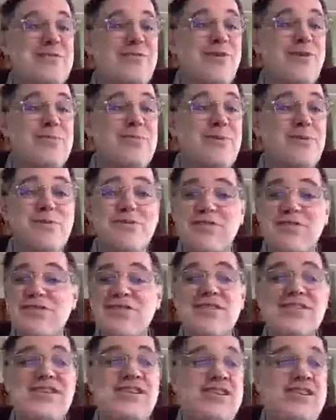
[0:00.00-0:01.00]
I see one
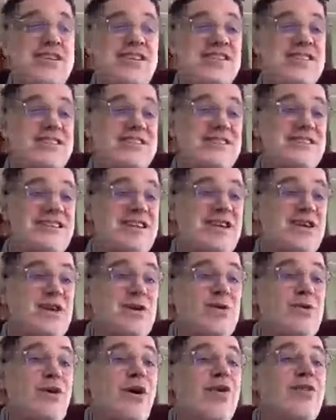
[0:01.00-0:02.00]
person is
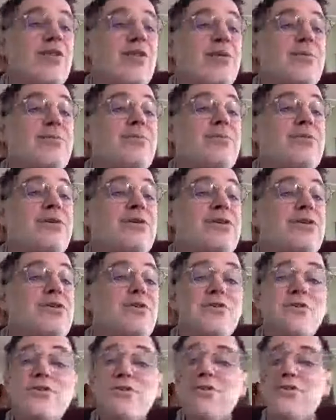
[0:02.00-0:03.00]
here on the
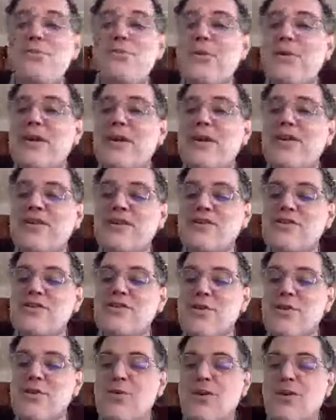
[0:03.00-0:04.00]
users, but it doesn't
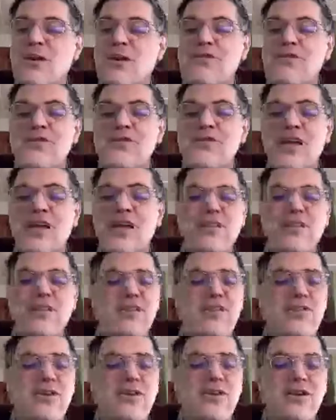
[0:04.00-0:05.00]
show in the live chat that
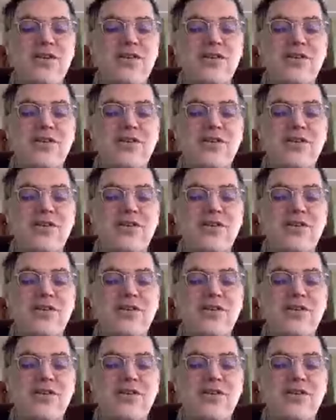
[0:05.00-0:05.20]
they're there.